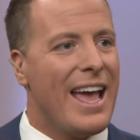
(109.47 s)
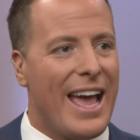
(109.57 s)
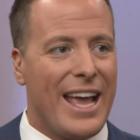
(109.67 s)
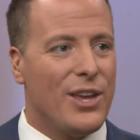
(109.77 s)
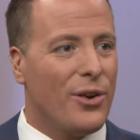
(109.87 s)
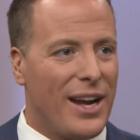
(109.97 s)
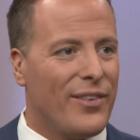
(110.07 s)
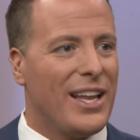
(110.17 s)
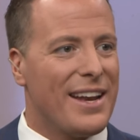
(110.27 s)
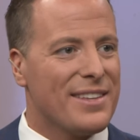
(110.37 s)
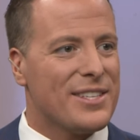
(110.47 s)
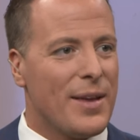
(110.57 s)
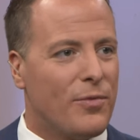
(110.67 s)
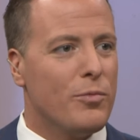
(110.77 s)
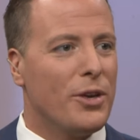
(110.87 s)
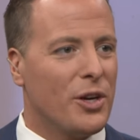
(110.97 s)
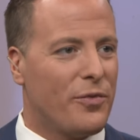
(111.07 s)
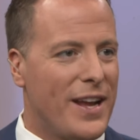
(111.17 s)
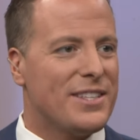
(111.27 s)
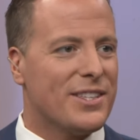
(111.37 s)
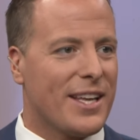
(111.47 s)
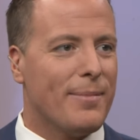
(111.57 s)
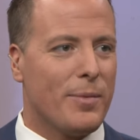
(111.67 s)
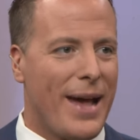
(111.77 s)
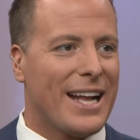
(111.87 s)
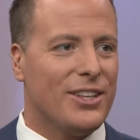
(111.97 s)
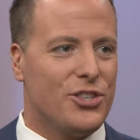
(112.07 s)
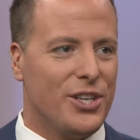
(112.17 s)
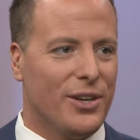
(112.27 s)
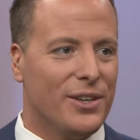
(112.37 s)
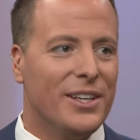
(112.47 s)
hey, you're going to have a lot of the same familiar faces coming back this year.